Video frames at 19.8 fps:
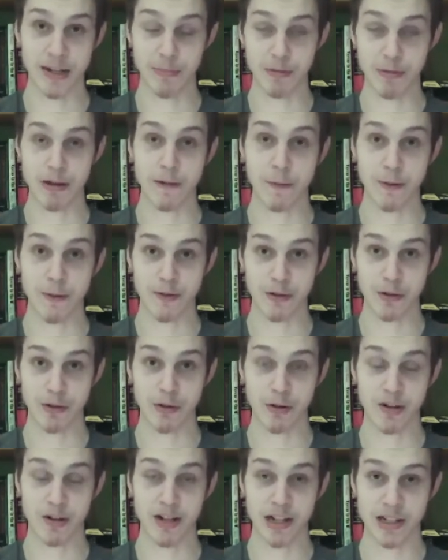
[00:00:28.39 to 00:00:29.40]
The prefrontal
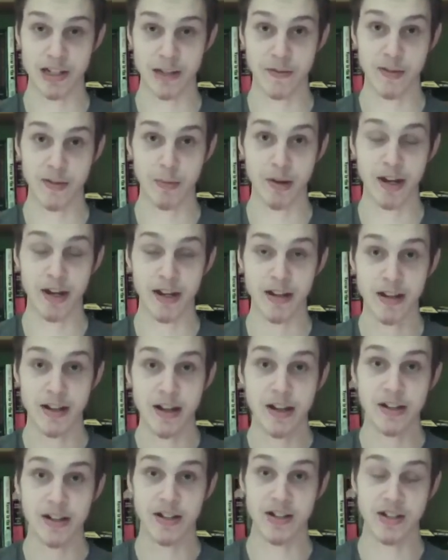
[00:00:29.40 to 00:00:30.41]
cortex of your brain
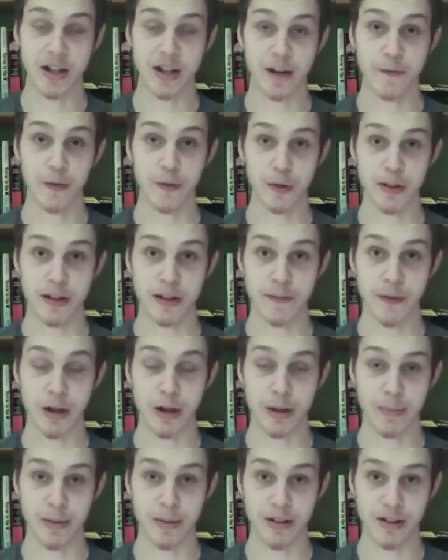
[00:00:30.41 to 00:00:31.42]
does not fully
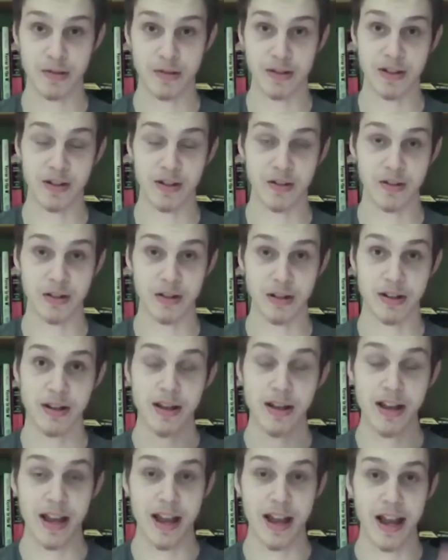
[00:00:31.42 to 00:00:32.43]
develop until adulthood,
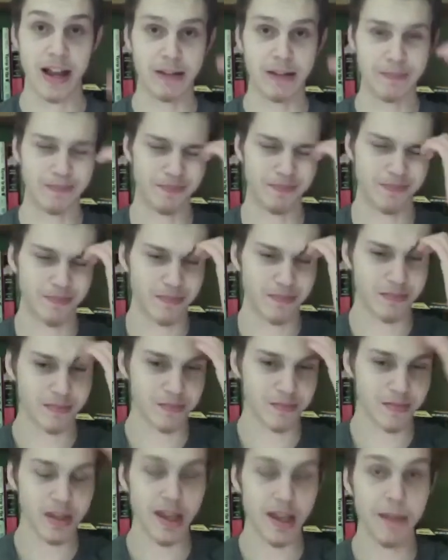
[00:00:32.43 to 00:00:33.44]
and
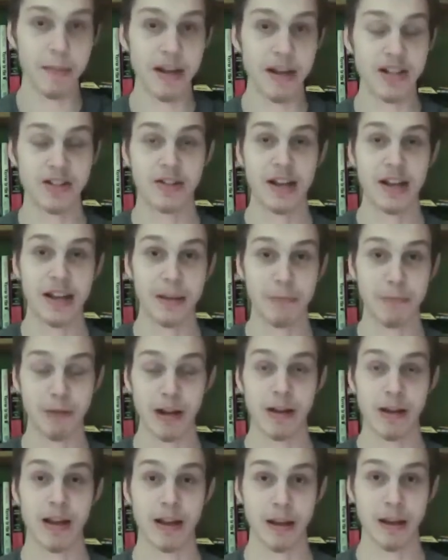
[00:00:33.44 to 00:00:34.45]
basically it can
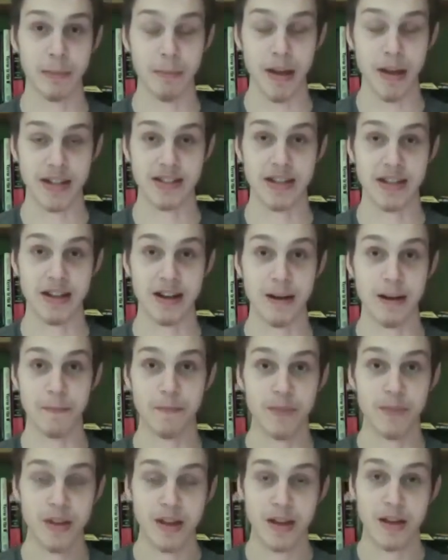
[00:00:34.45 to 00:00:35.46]
it can mess that up
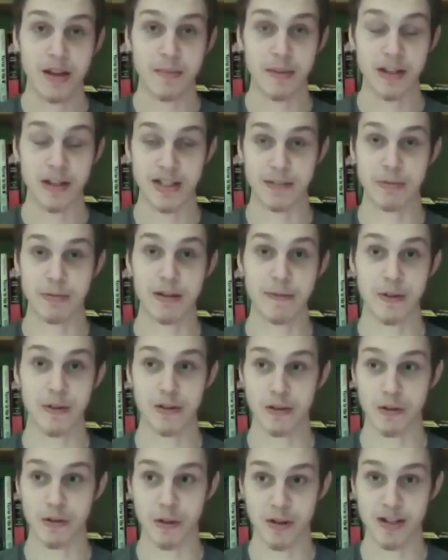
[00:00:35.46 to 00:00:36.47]
because the
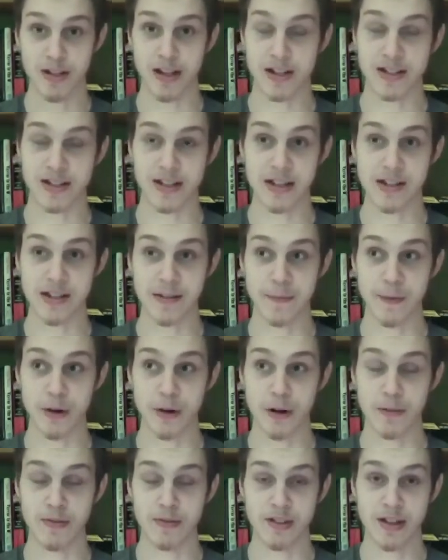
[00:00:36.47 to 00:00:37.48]
prefrontal cortex is
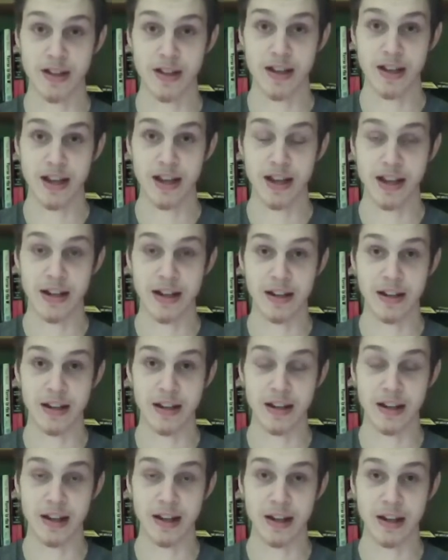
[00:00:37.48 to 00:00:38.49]
involved in
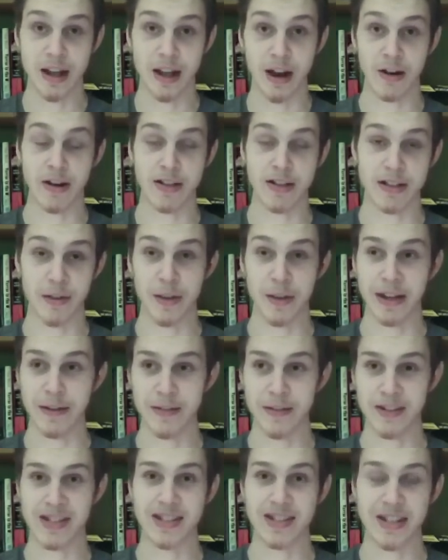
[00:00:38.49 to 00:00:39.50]
in areas I think
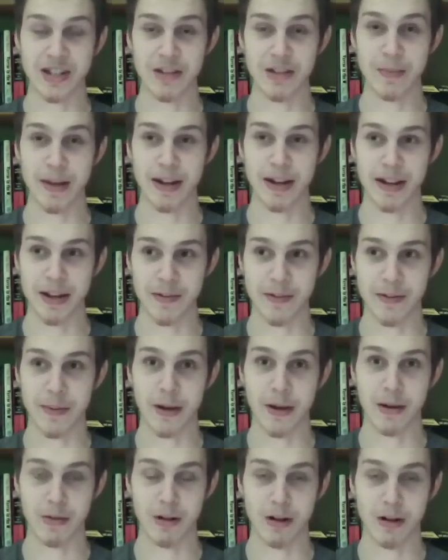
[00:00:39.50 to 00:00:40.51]
of decision making, if I'm
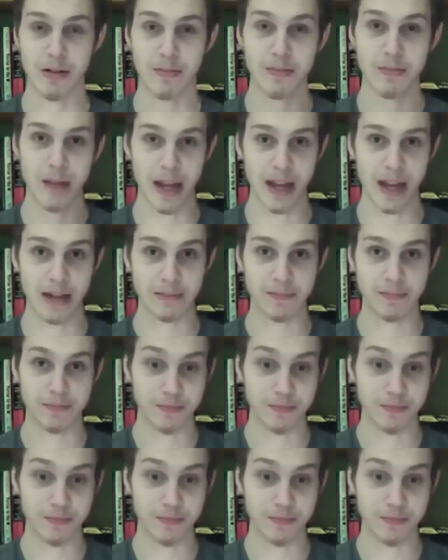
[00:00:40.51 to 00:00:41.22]
not wrong, and